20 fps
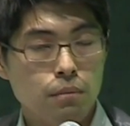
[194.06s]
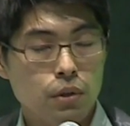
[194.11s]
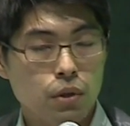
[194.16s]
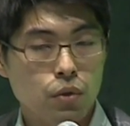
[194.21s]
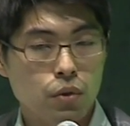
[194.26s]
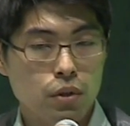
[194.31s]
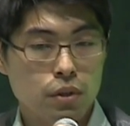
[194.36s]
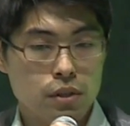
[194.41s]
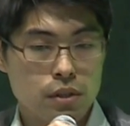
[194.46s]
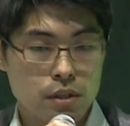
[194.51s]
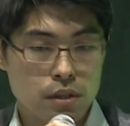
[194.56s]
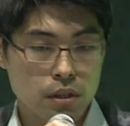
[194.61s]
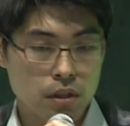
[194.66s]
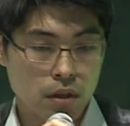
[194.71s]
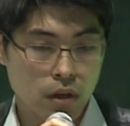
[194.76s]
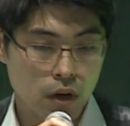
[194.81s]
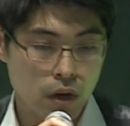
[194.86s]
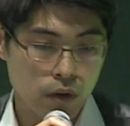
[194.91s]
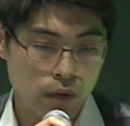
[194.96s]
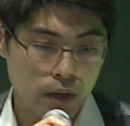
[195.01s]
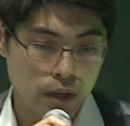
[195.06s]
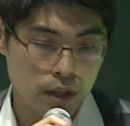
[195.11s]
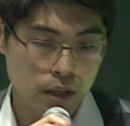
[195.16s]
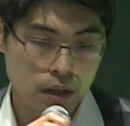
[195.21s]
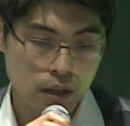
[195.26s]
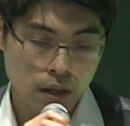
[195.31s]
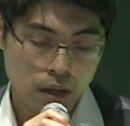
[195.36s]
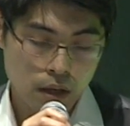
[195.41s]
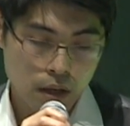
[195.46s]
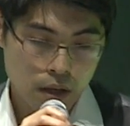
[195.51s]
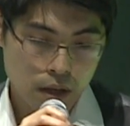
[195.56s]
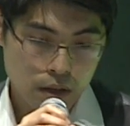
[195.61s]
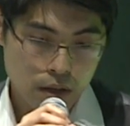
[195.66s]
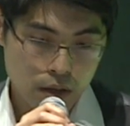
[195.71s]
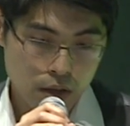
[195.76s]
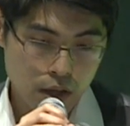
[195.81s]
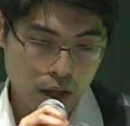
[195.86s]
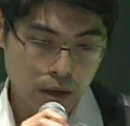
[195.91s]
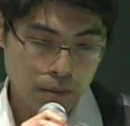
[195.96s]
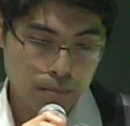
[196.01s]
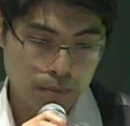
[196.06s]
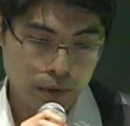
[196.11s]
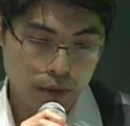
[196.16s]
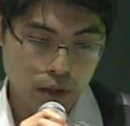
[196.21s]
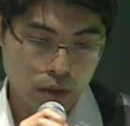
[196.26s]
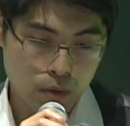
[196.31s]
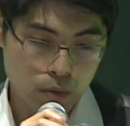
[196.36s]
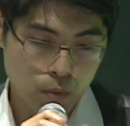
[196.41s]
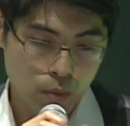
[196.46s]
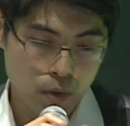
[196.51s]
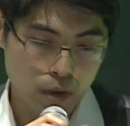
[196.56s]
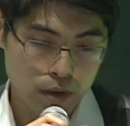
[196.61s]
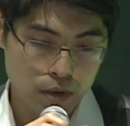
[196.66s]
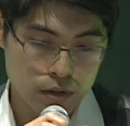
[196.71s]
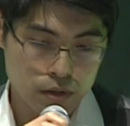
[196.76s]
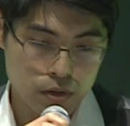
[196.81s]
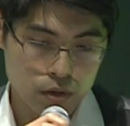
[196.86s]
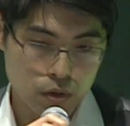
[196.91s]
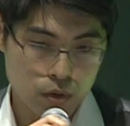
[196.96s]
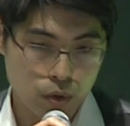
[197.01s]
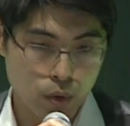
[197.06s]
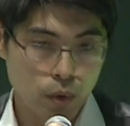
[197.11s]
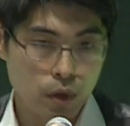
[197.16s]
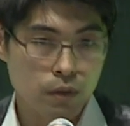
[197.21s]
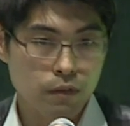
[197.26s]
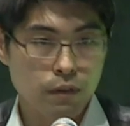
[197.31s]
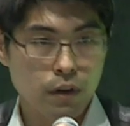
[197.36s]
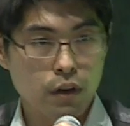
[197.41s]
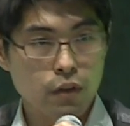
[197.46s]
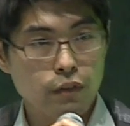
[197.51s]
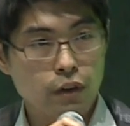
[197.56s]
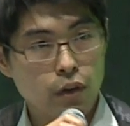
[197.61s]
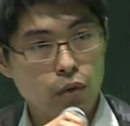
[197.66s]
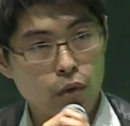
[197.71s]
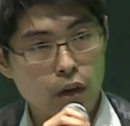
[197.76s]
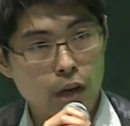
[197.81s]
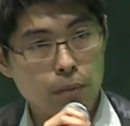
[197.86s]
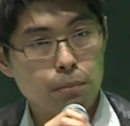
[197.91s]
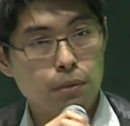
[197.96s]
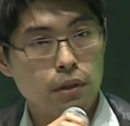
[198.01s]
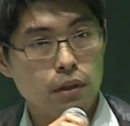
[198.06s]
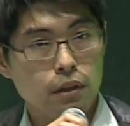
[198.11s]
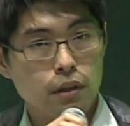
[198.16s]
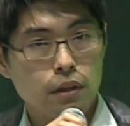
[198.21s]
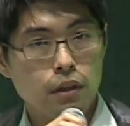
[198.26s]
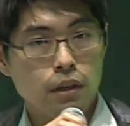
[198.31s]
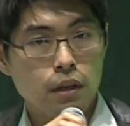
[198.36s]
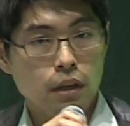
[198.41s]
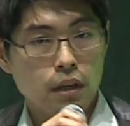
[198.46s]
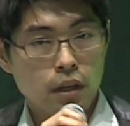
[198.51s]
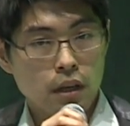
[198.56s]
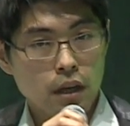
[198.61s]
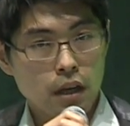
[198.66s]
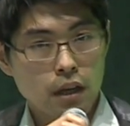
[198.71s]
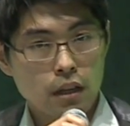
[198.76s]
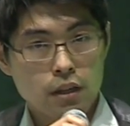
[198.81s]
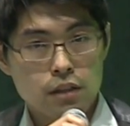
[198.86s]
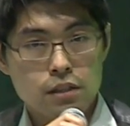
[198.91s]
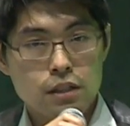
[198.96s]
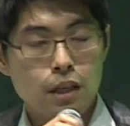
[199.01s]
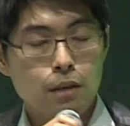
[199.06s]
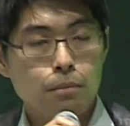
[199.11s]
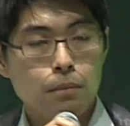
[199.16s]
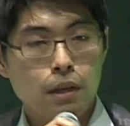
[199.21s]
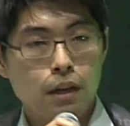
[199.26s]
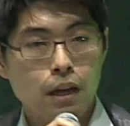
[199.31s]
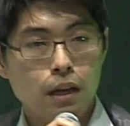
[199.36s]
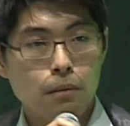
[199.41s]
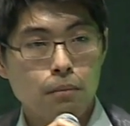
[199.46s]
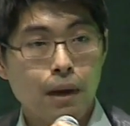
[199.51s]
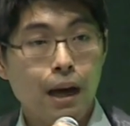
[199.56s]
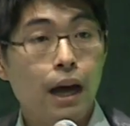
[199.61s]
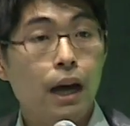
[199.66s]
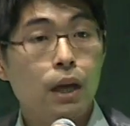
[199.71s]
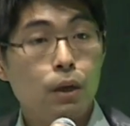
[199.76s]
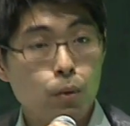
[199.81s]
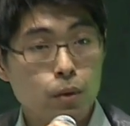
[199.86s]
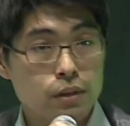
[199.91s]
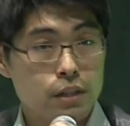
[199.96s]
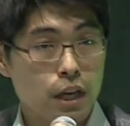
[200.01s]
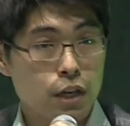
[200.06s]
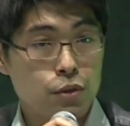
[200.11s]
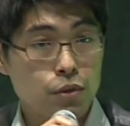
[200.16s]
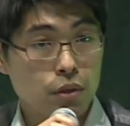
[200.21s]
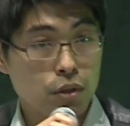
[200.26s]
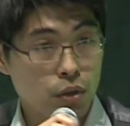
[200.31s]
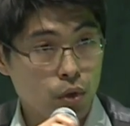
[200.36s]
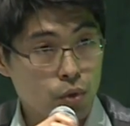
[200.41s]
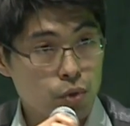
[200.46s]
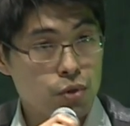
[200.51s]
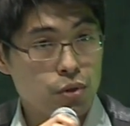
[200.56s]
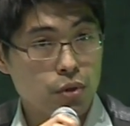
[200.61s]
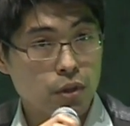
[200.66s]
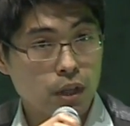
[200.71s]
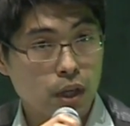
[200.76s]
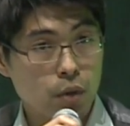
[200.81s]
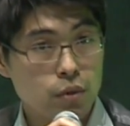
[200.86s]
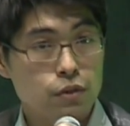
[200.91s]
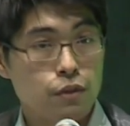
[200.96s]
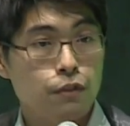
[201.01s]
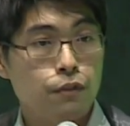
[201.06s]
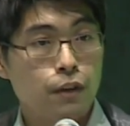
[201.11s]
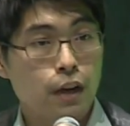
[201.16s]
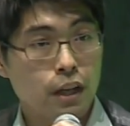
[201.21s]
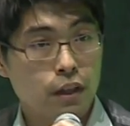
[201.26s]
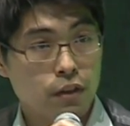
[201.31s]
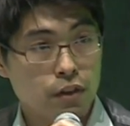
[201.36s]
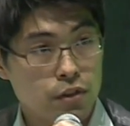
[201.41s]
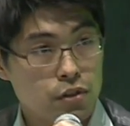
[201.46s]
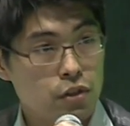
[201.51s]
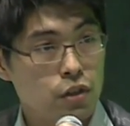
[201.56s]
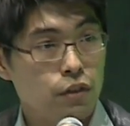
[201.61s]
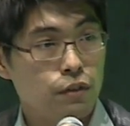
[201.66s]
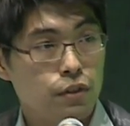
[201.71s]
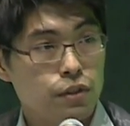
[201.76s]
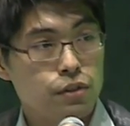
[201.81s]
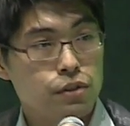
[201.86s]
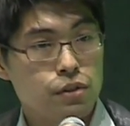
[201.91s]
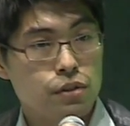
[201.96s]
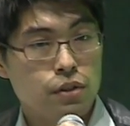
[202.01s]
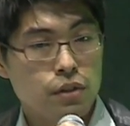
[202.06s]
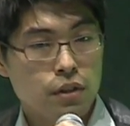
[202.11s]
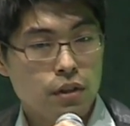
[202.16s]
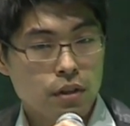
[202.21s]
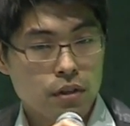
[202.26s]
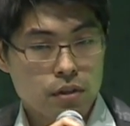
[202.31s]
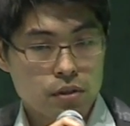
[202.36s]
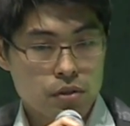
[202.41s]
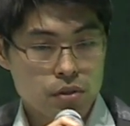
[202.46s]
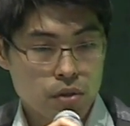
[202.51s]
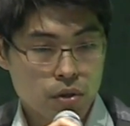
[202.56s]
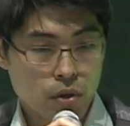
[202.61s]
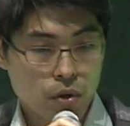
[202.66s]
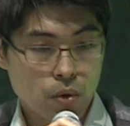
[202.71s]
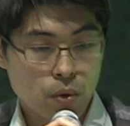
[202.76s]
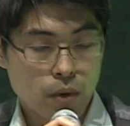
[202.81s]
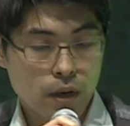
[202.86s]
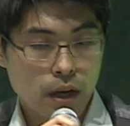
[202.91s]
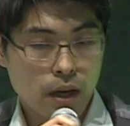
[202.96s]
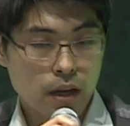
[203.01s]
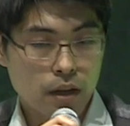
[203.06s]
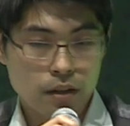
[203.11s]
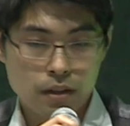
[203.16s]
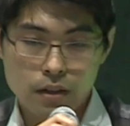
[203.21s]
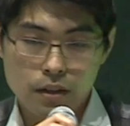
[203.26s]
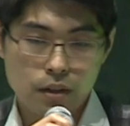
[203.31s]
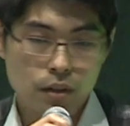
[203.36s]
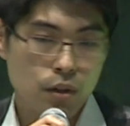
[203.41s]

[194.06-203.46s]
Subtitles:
you could see already the company was growing very, very rapidly. At the same time, I was actually a user and I was a fan of the service. So, and